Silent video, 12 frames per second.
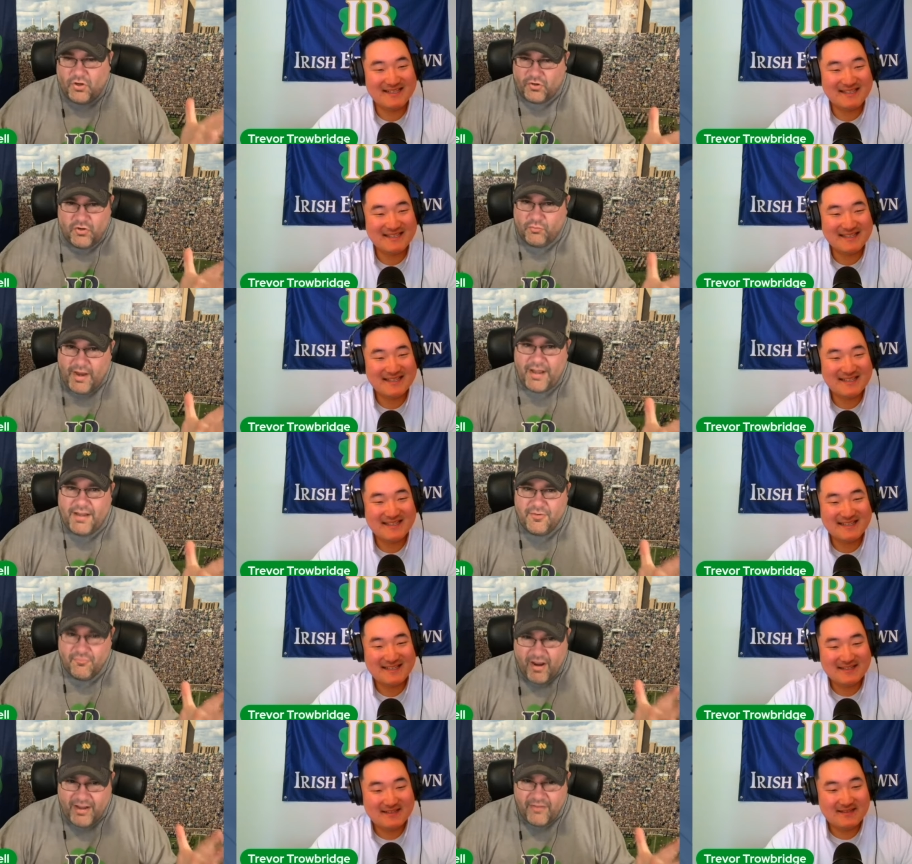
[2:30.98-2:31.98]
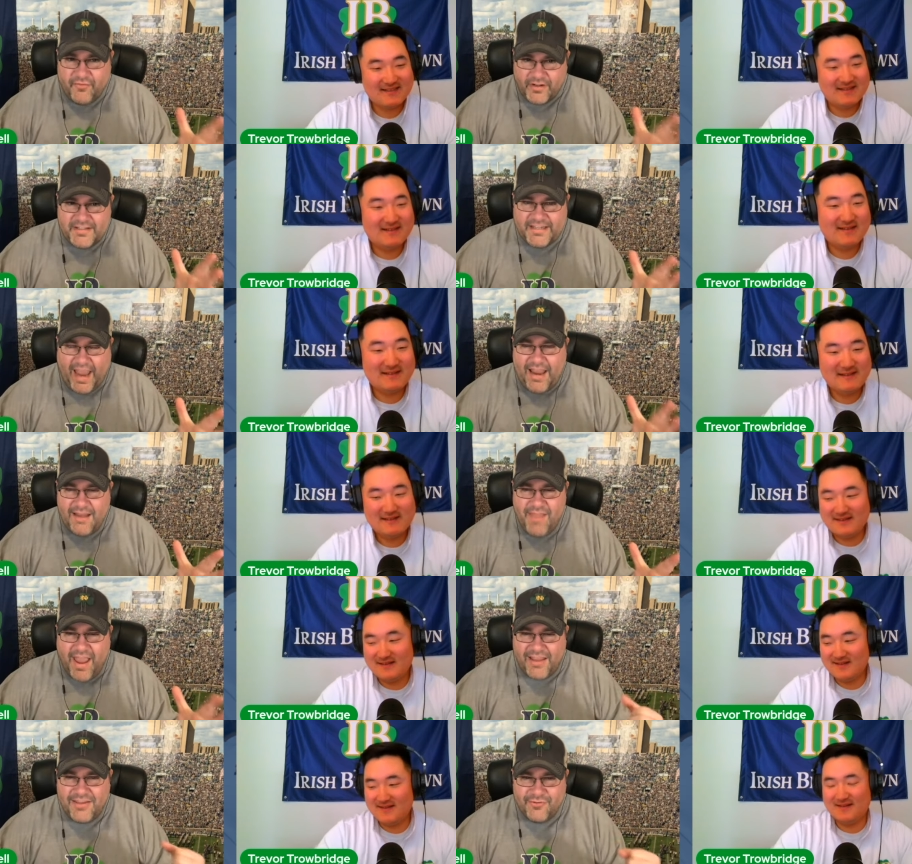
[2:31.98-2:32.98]
Speaker 1: you ready? You ready for this game,
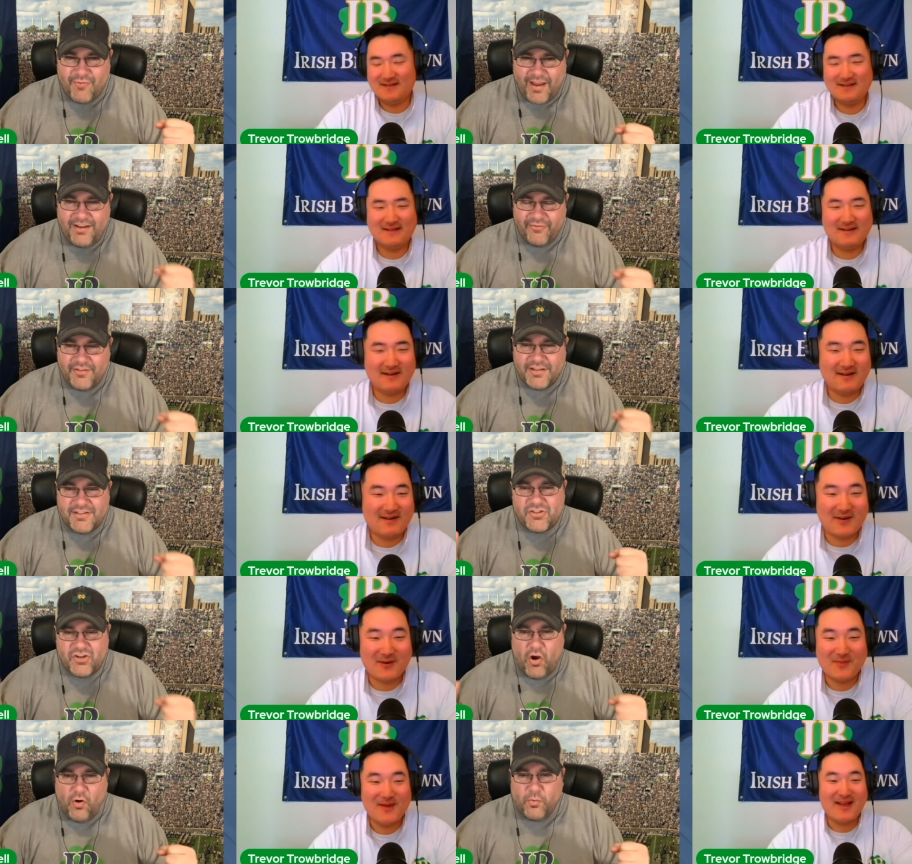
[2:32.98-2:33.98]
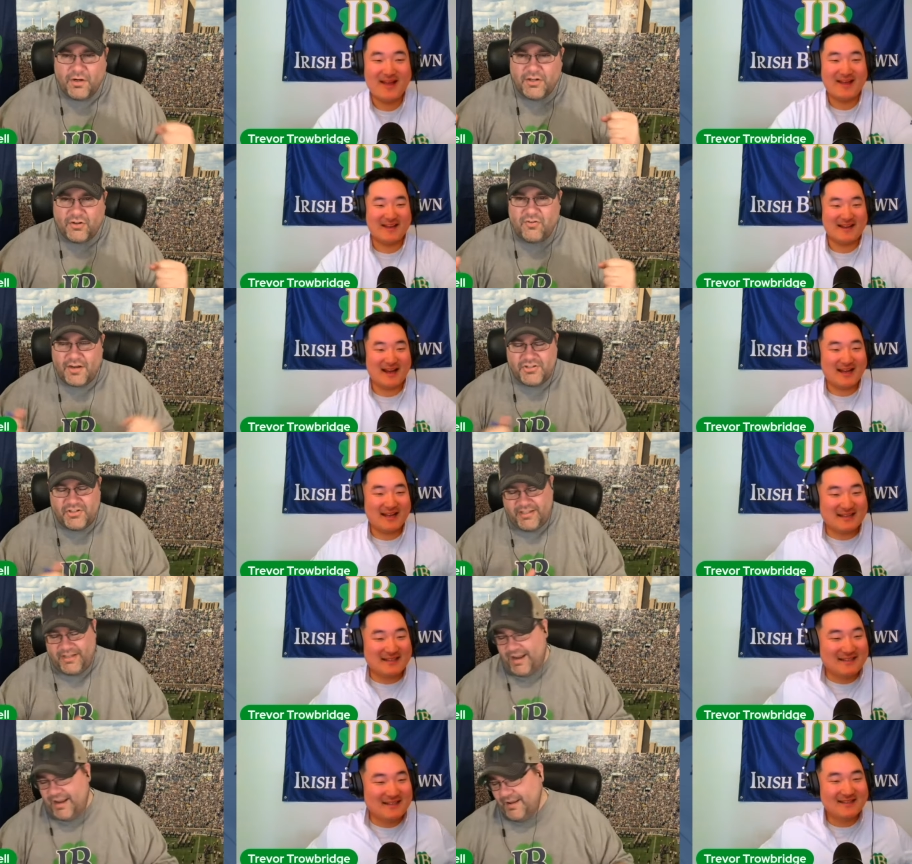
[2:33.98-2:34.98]
man? You ready for
Speaker 2: this? Oh, man.
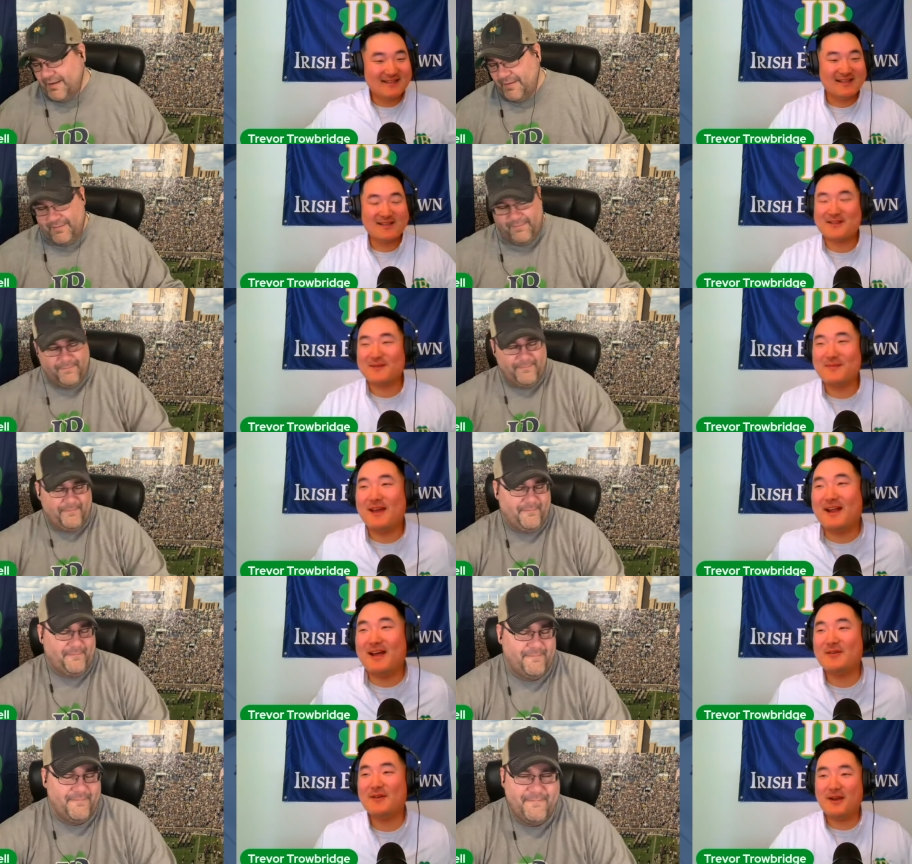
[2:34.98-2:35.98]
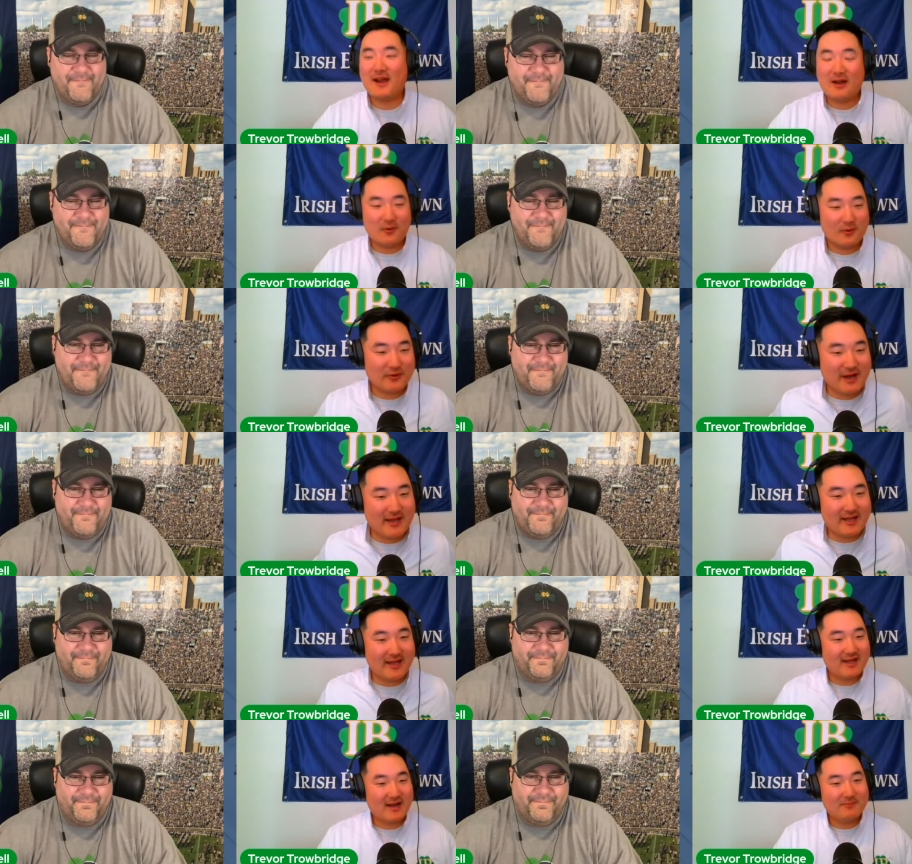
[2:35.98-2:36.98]
Listen, man, I don't care how old
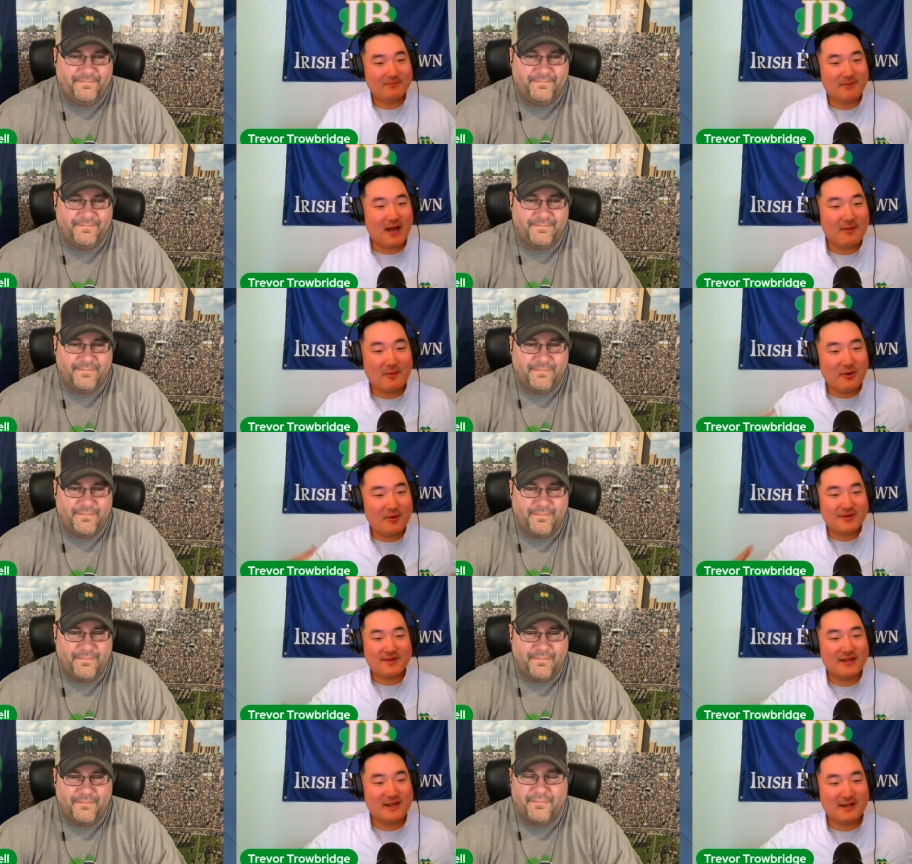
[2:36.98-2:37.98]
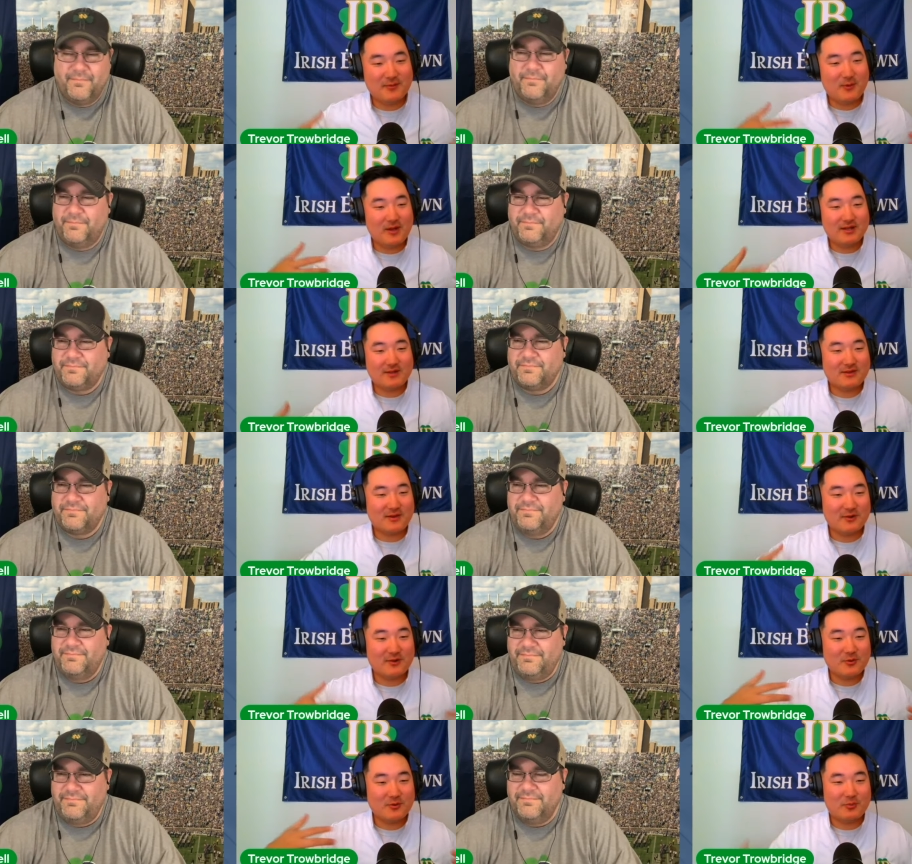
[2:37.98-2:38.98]
I get. I'm always giddy when it
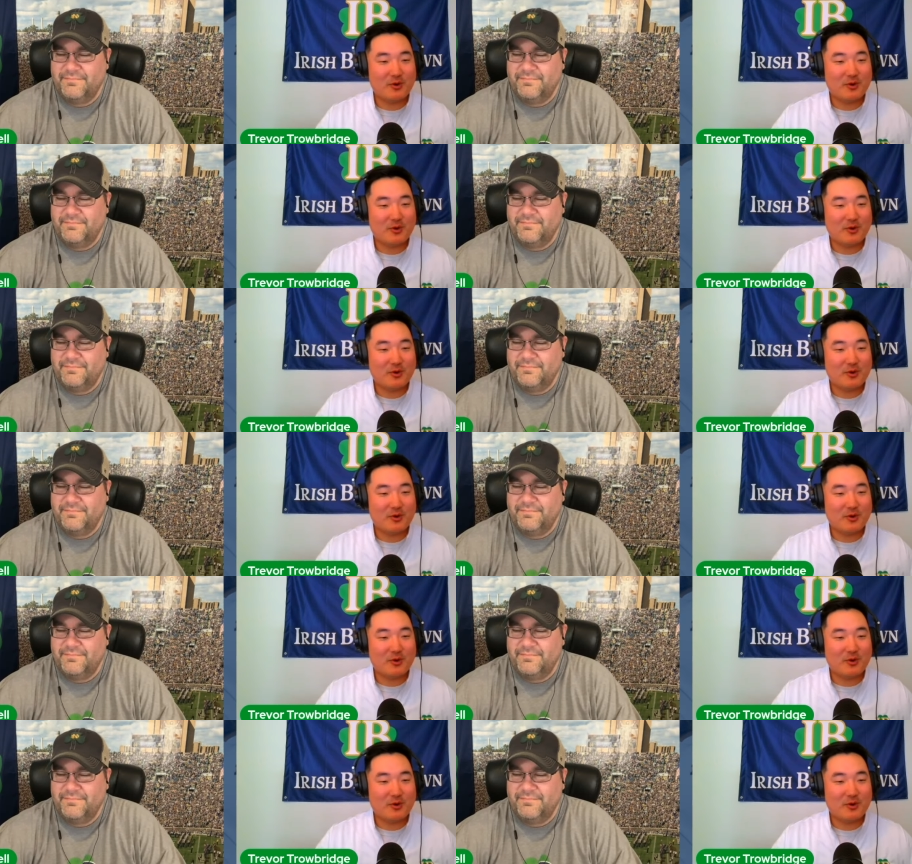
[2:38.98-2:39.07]
starts to